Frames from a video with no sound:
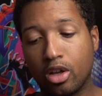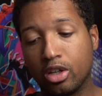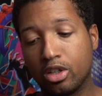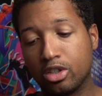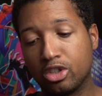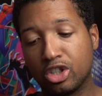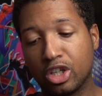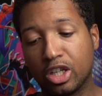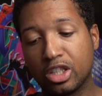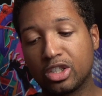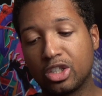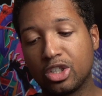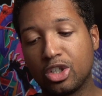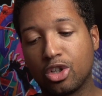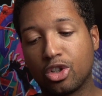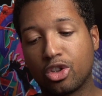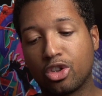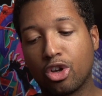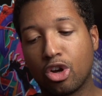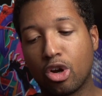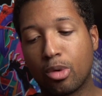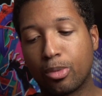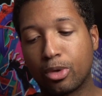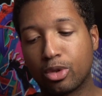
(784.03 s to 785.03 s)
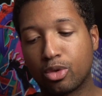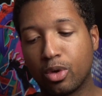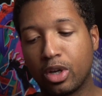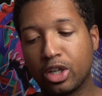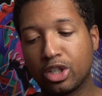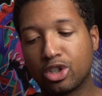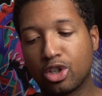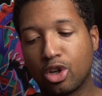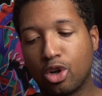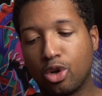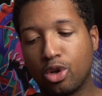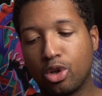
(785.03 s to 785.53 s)
adjusting your thermal
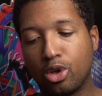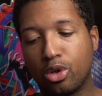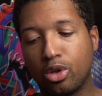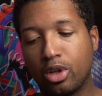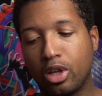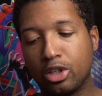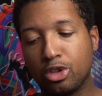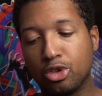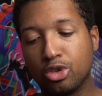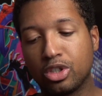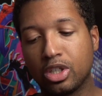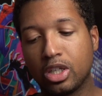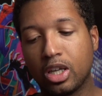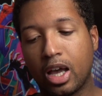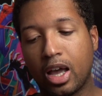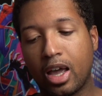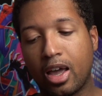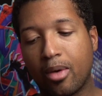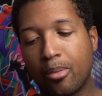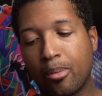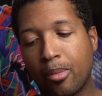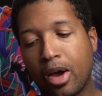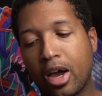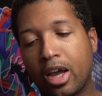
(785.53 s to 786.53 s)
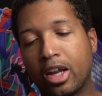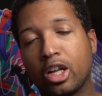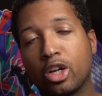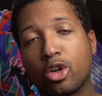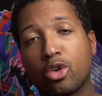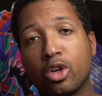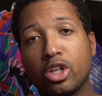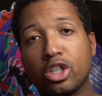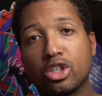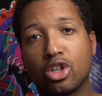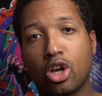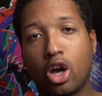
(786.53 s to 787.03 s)
threshold, you see I have mine
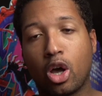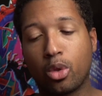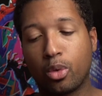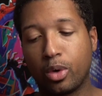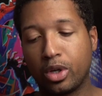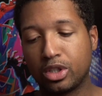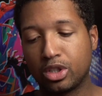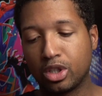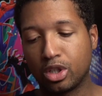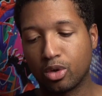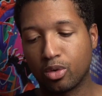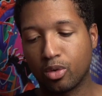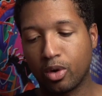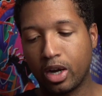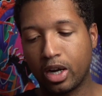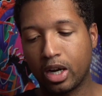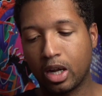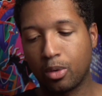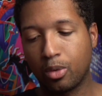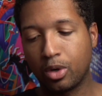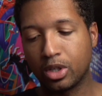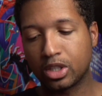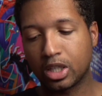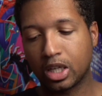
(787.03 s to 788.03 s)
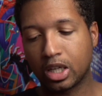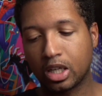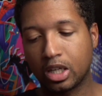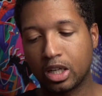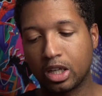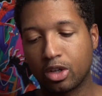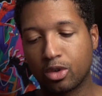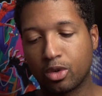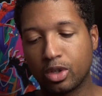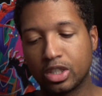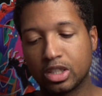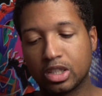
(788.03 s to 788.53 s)
increased all the way to the right. I wish I
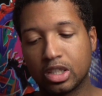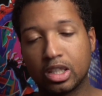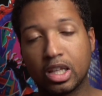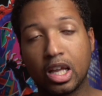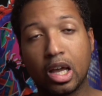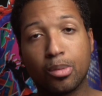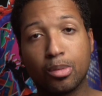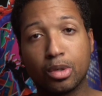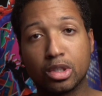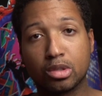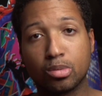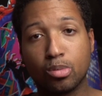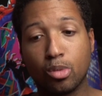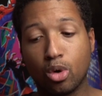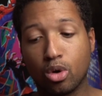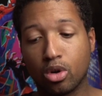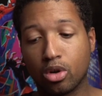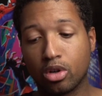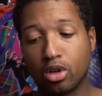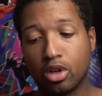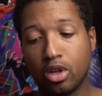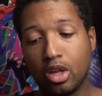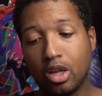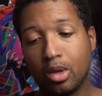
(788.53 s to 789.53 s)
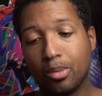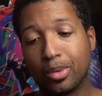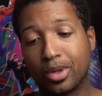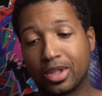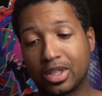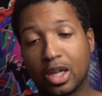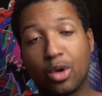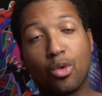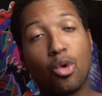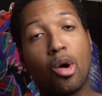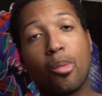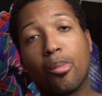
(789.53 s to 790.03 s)
could increase it that much more
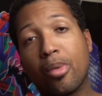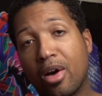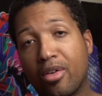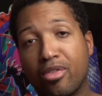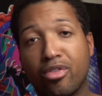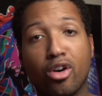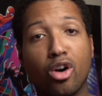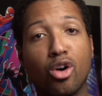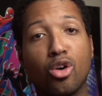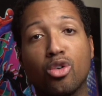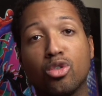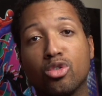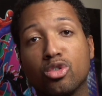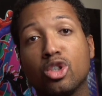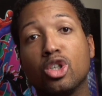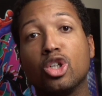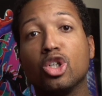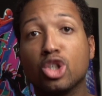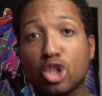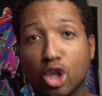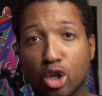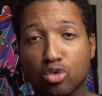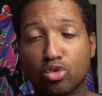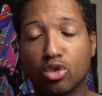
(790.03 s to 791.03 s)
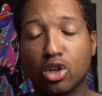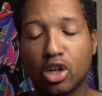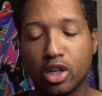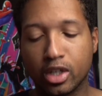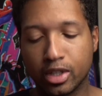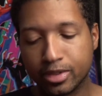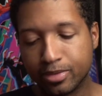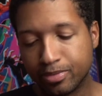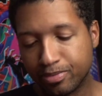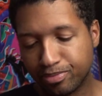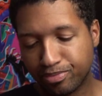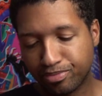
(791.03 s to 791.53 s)
because I want my phone to
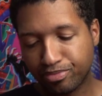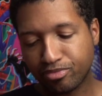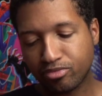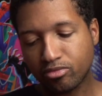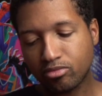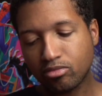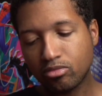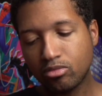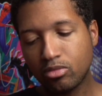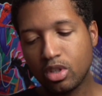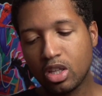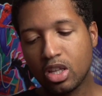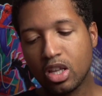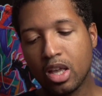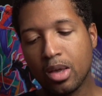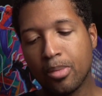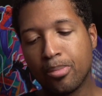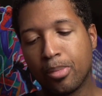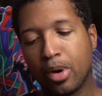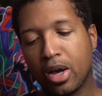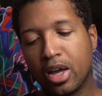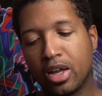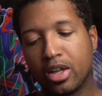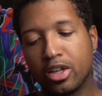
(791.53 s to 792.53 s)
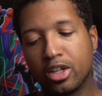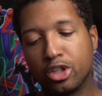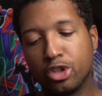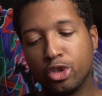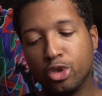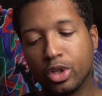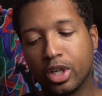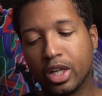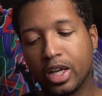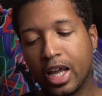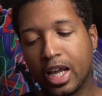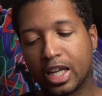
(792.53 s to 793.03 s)
run. But
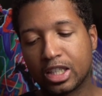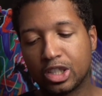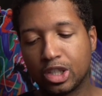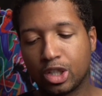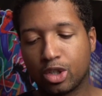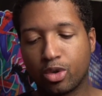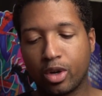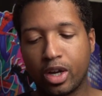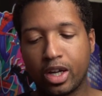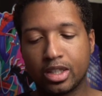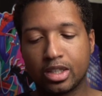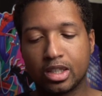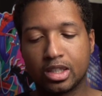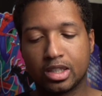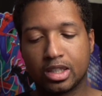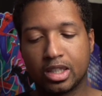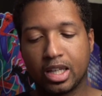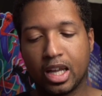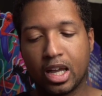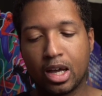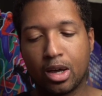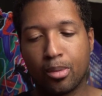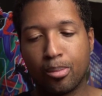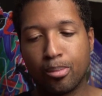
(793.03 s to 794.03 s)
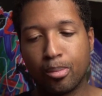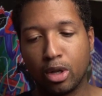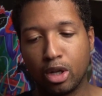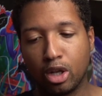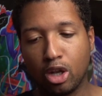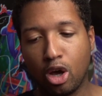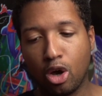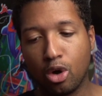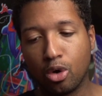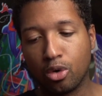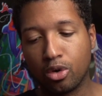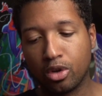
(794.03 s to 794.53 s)
you can actually crank this down
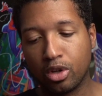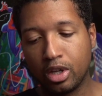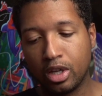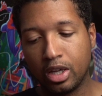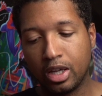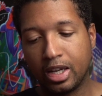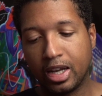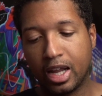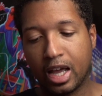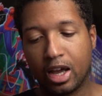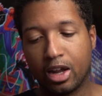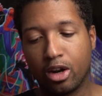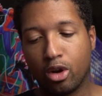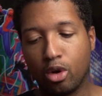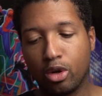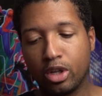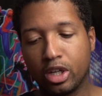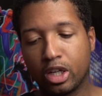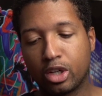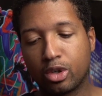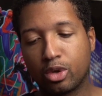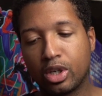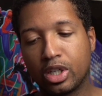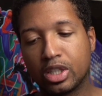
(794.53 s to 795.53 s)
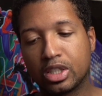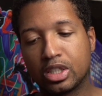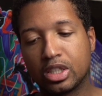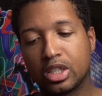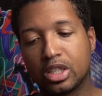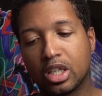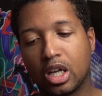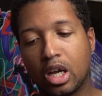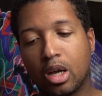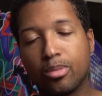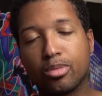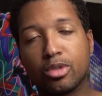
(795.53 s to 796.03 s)
below. Now, it only
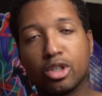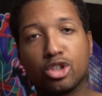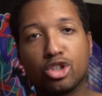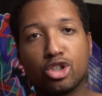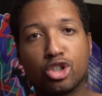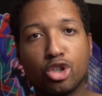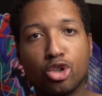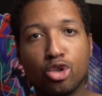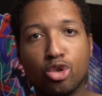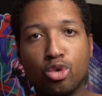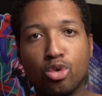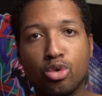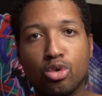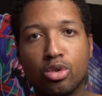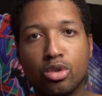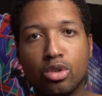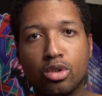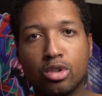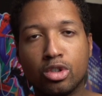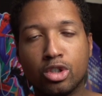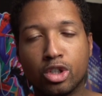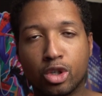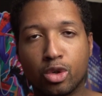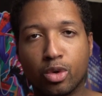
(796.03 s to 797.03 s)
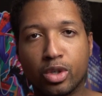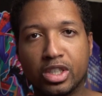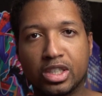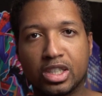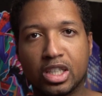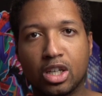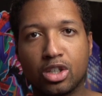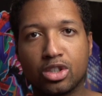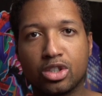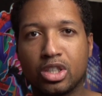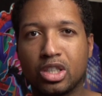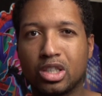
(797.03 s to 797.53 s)
increases it up to 2 degrees
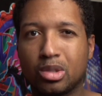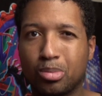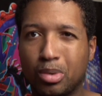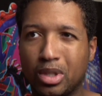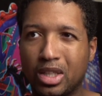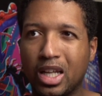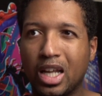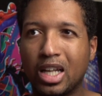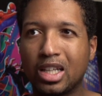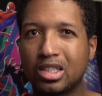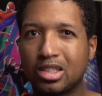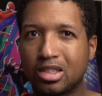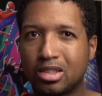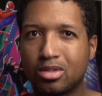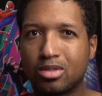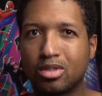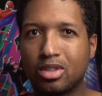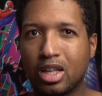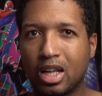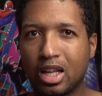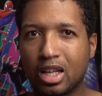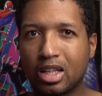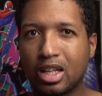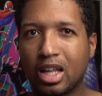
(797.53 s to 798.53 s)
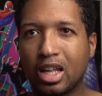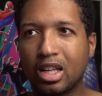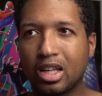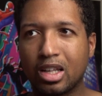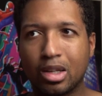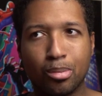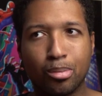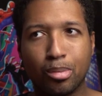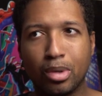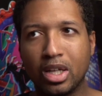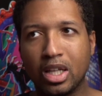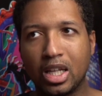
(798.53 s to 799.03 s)
Celsius, but that
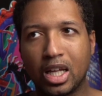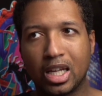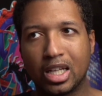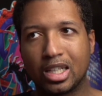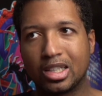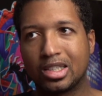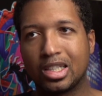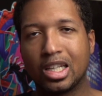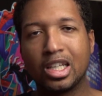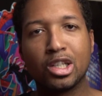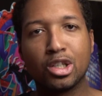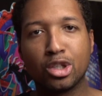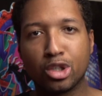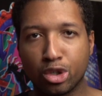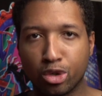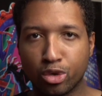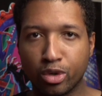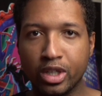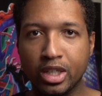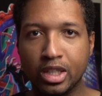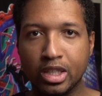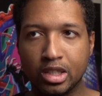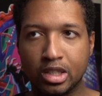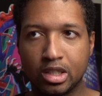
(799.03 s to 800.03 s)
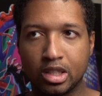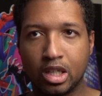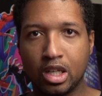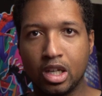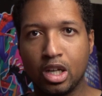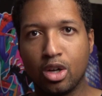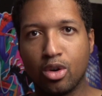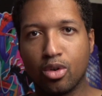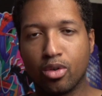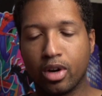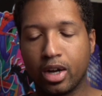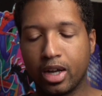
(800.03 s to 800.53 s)
can be like 10 degrees,
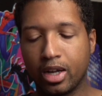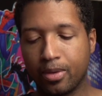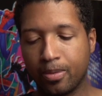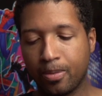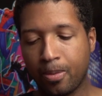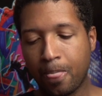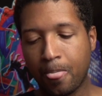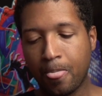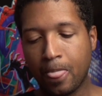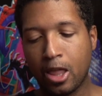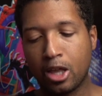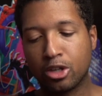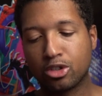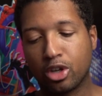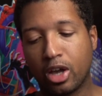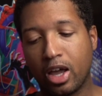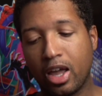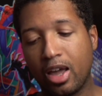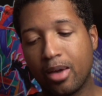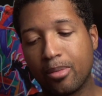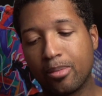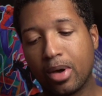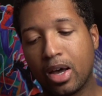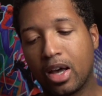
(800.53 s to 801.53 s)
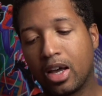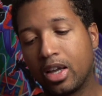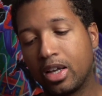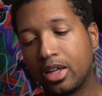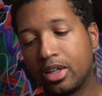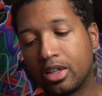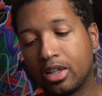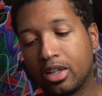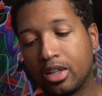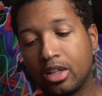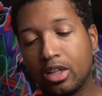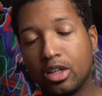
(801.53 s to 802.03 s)
right? So I have
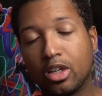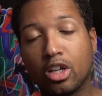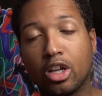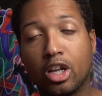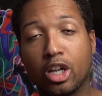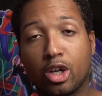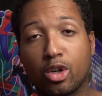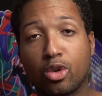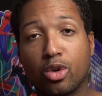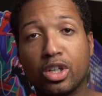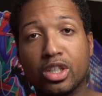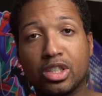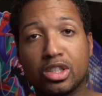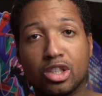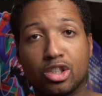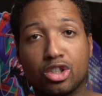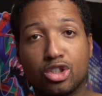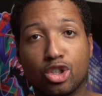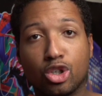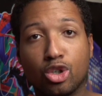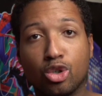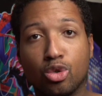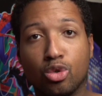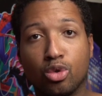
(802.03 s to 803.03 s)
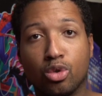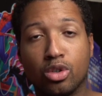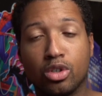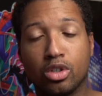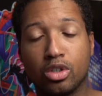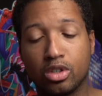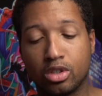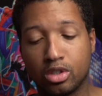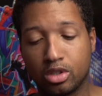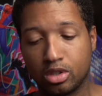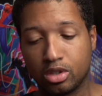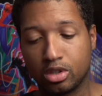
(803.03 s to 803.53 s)
mine increased to 2
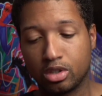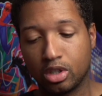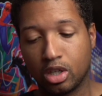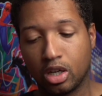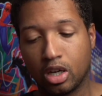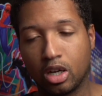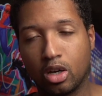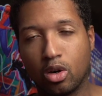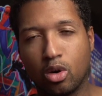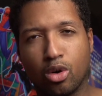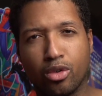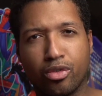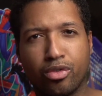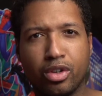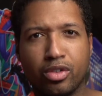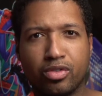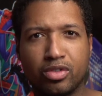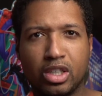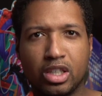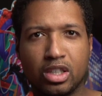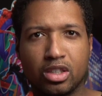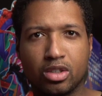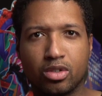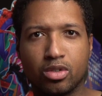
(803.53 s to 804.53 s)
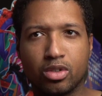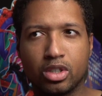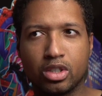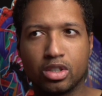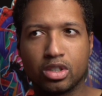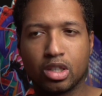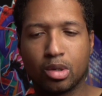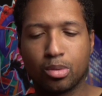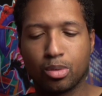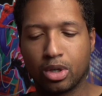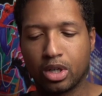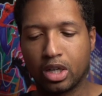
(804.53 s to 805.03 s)
or 15
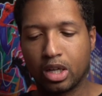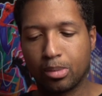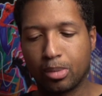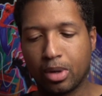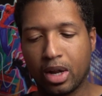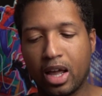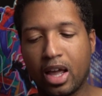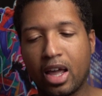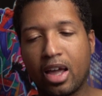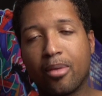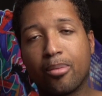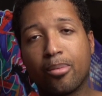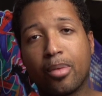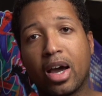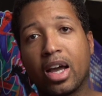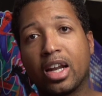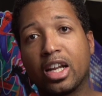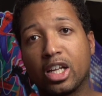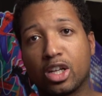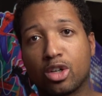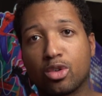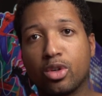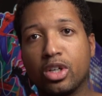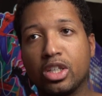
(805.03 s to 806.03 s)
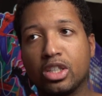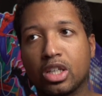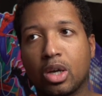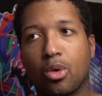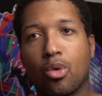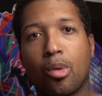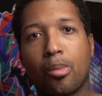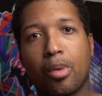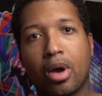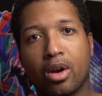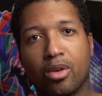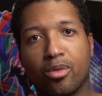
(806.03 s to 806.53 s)
degrees, somewhere in there, but I have mine increased. I
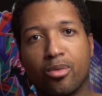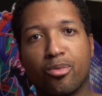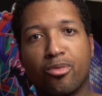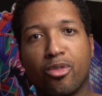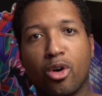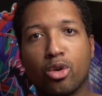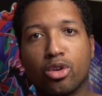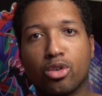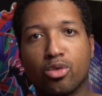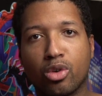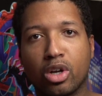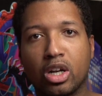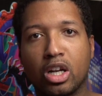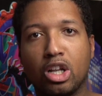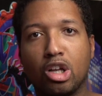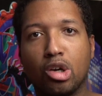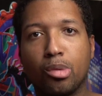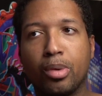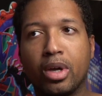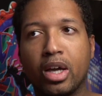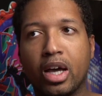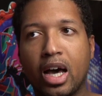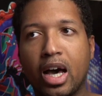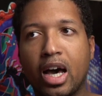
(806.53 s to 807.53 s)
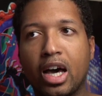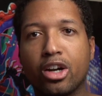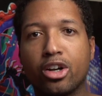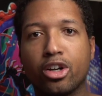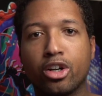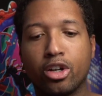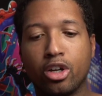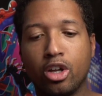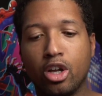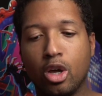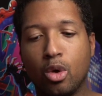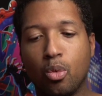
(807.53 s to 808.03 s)
want my phone to run a little bit
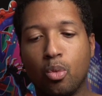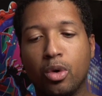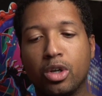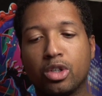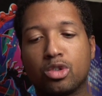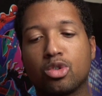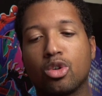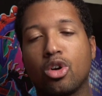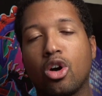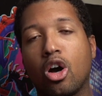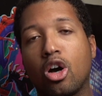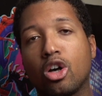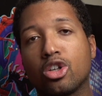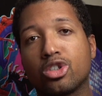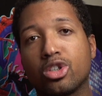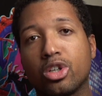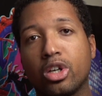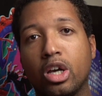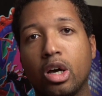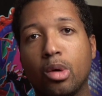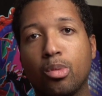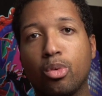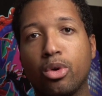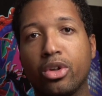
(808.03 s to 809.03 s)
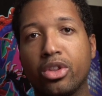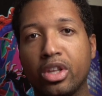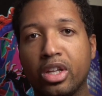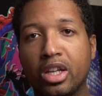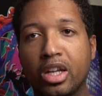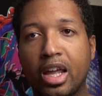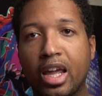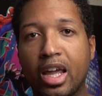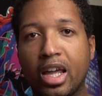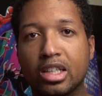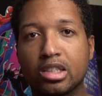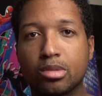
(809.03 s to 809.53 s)
hotter, which will also help with
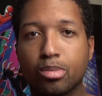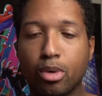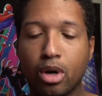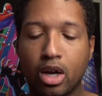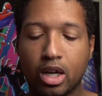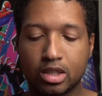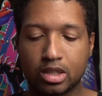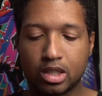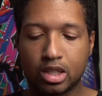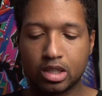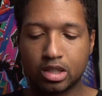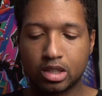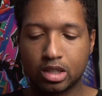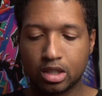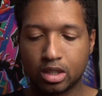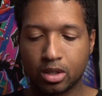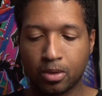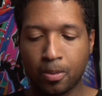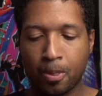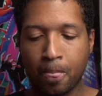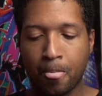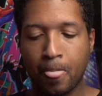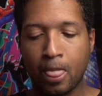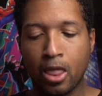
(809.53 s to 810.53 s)
enhanced processing.